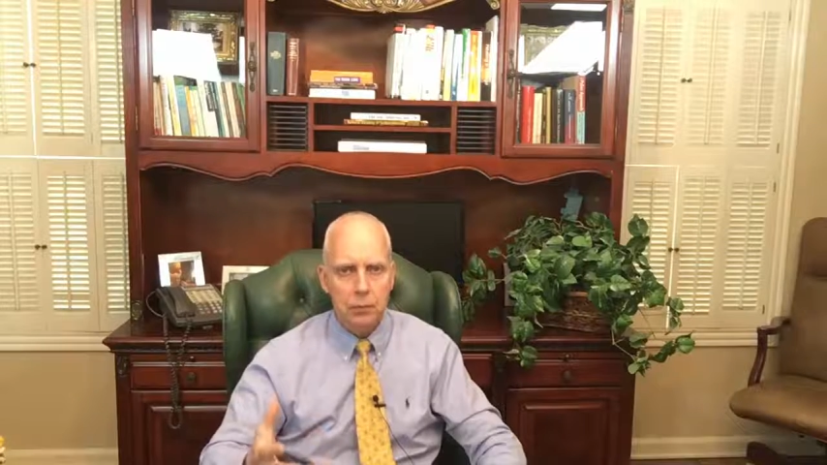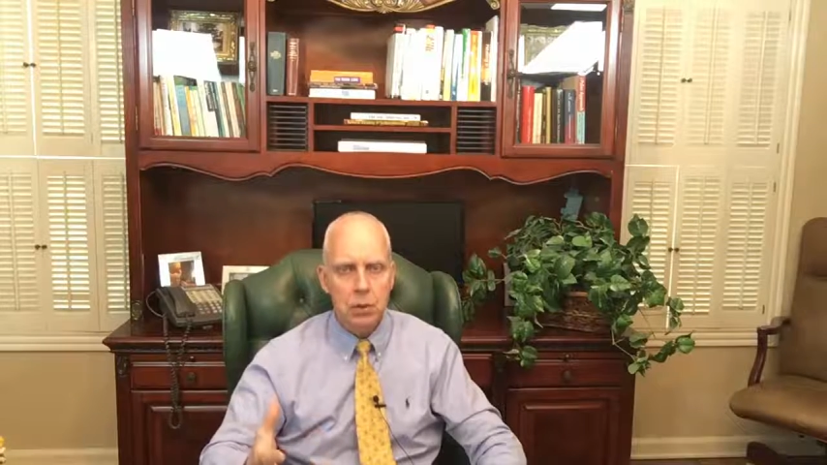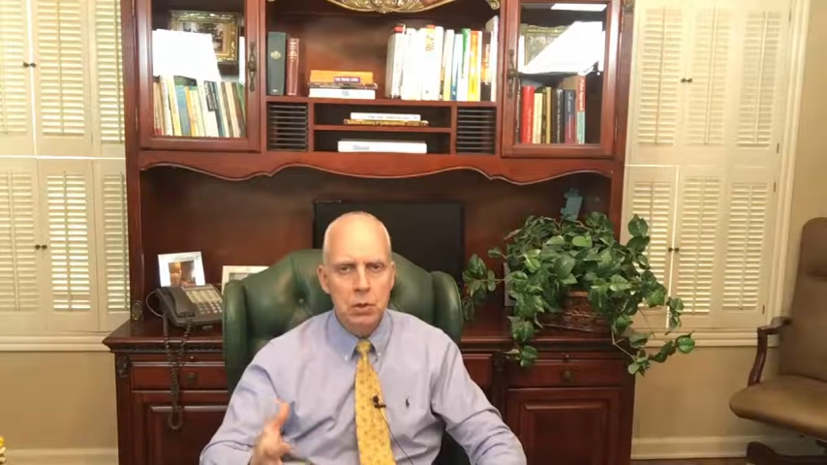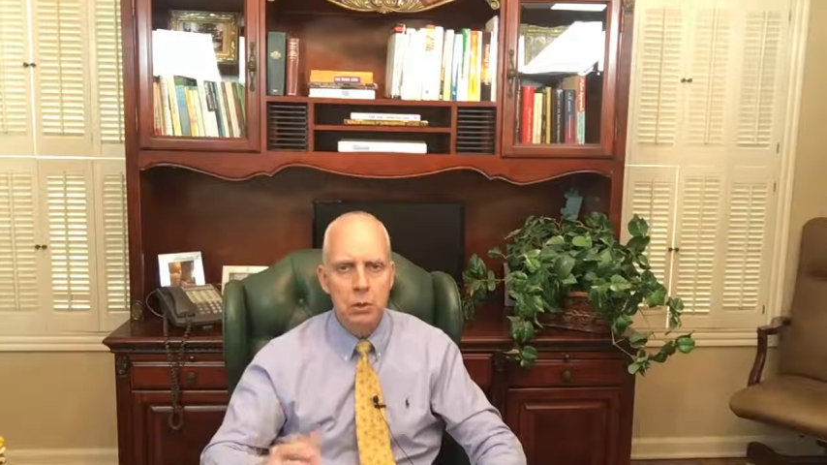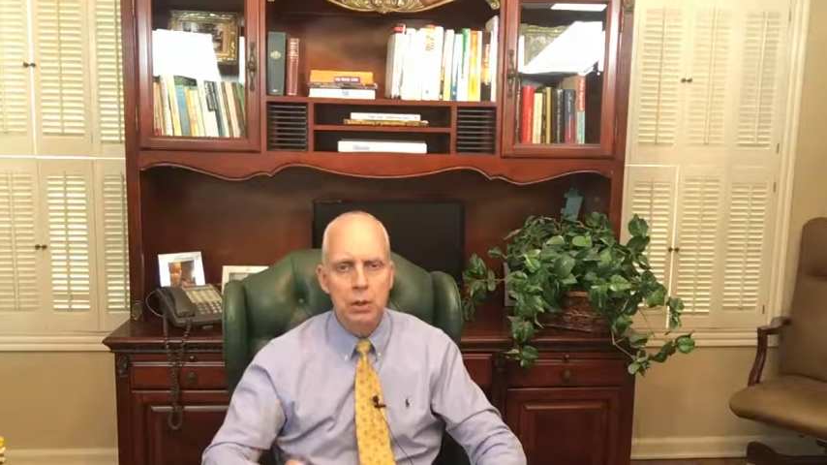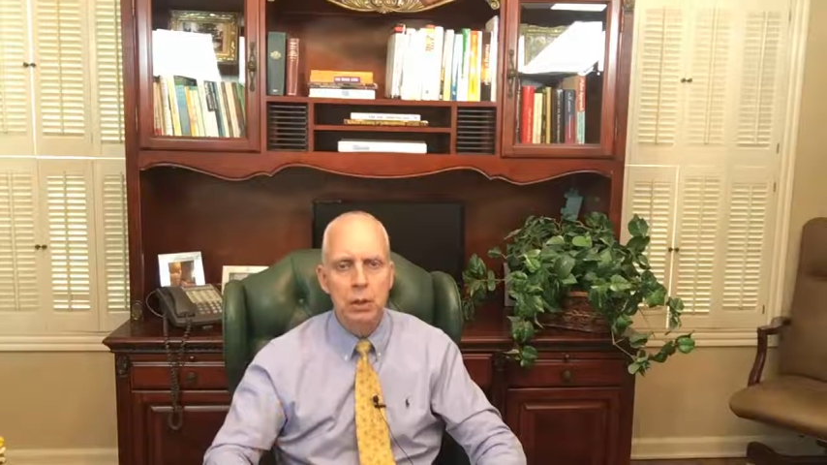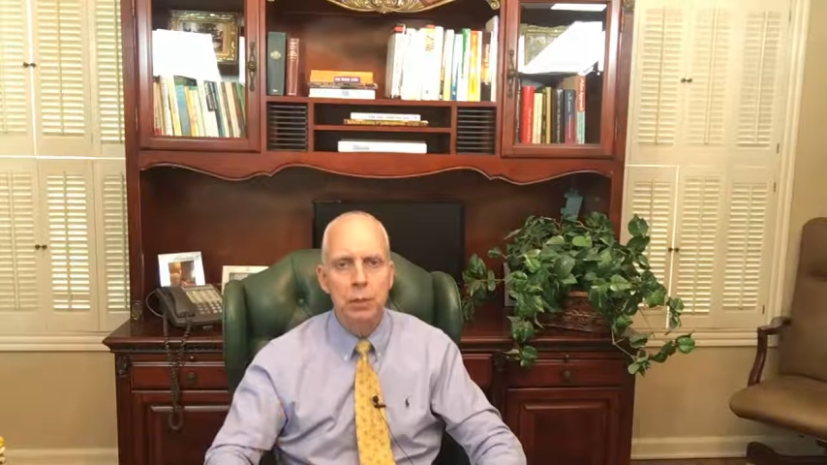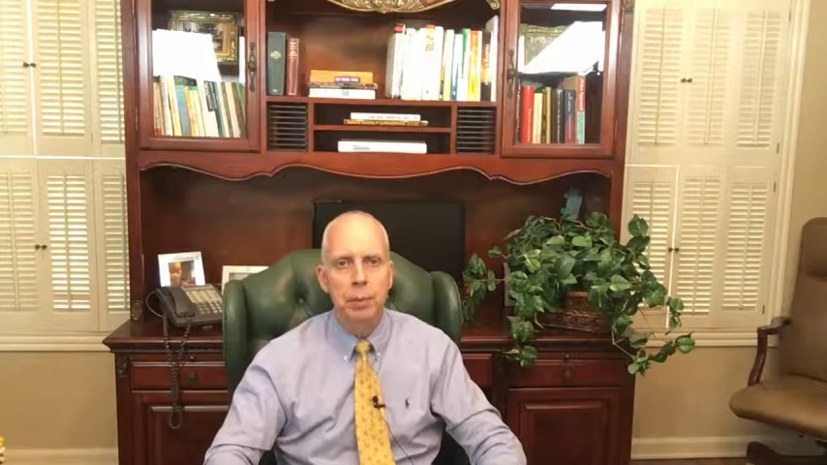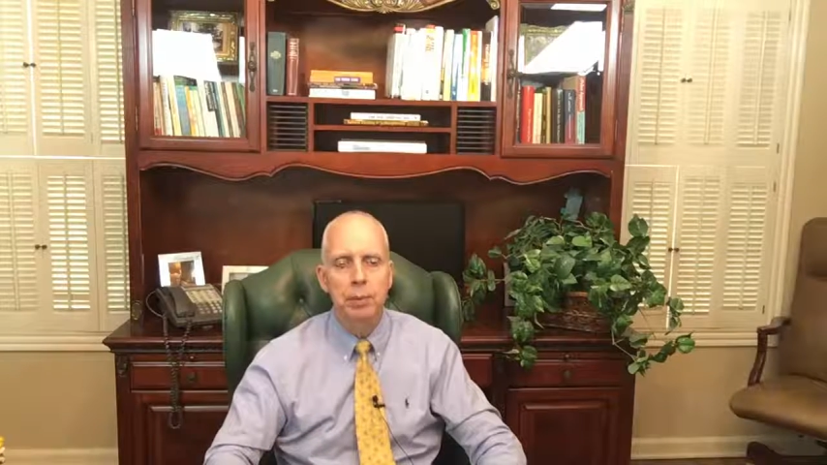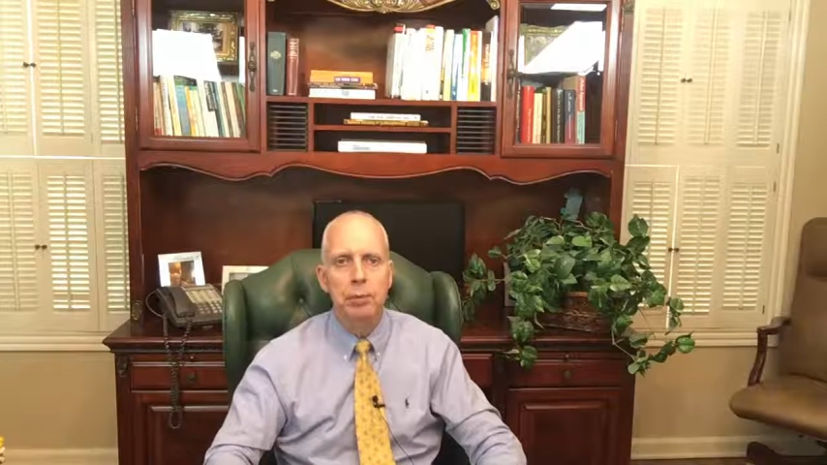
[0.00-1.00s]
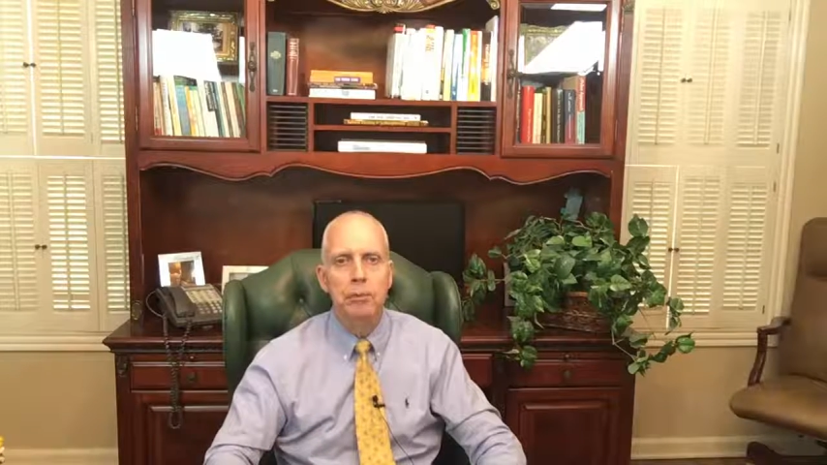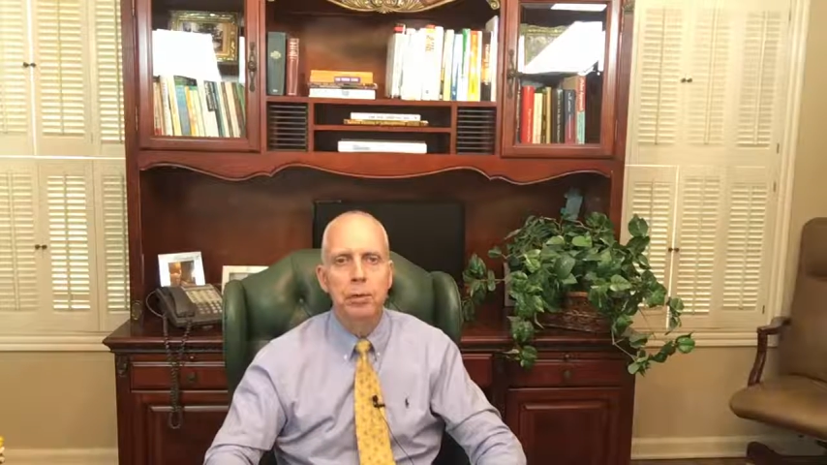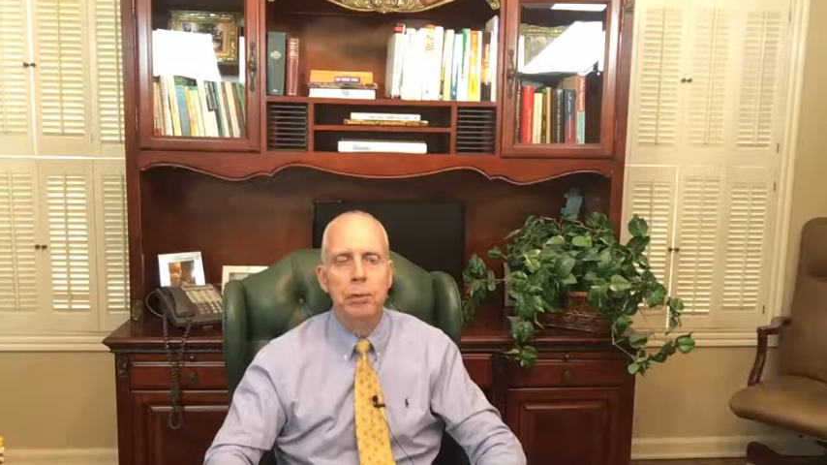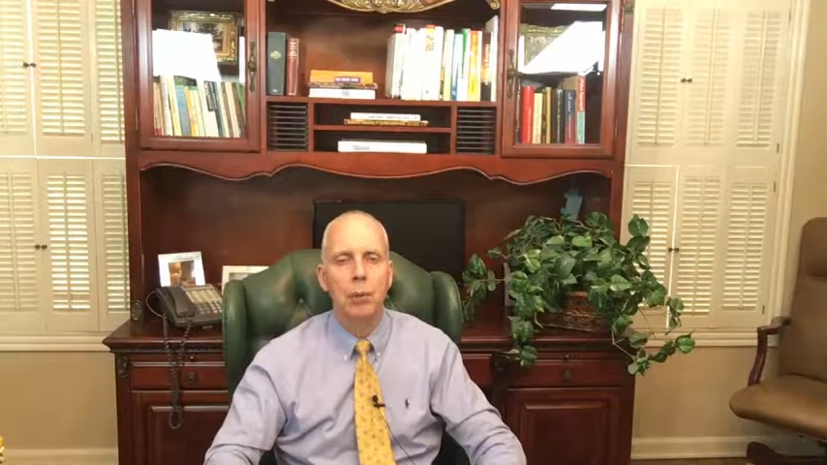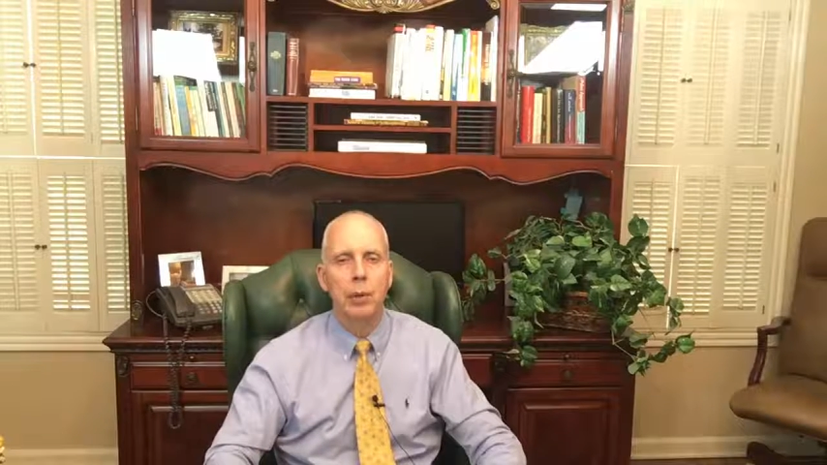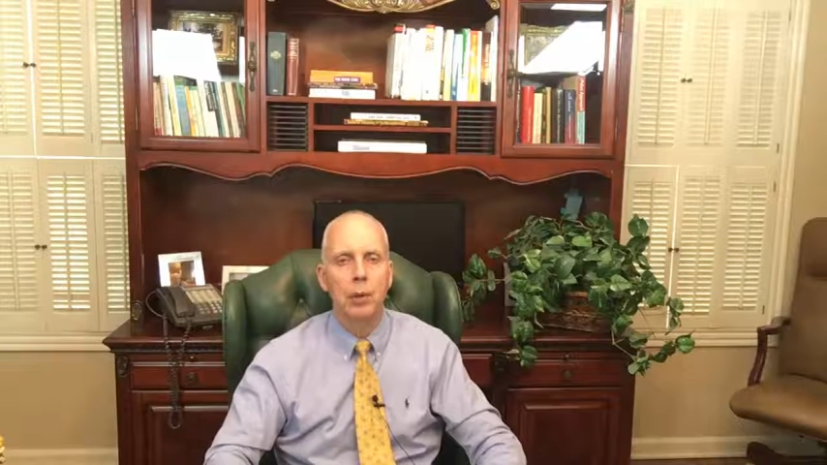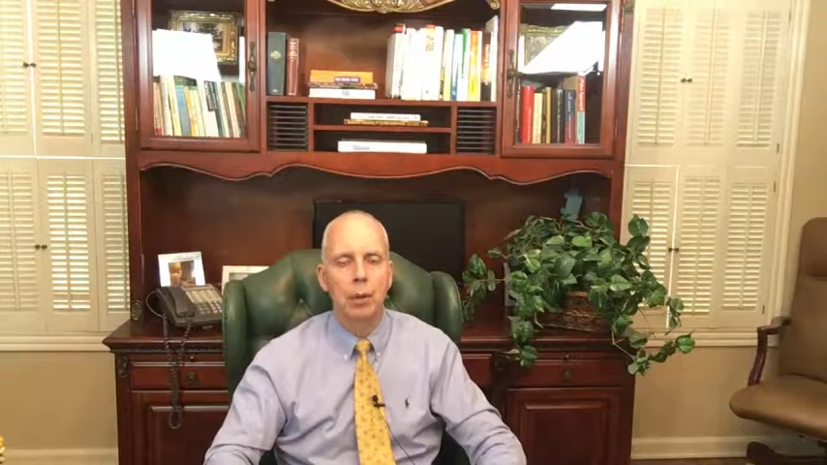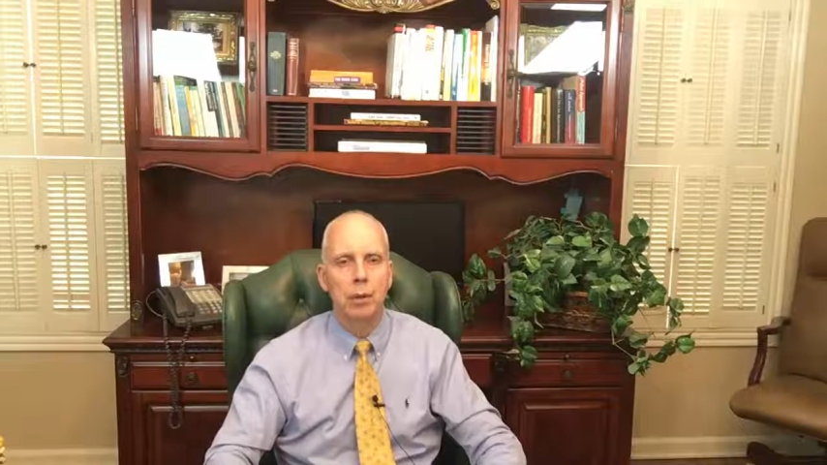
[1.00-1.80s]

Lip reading: So we look at people from what we call a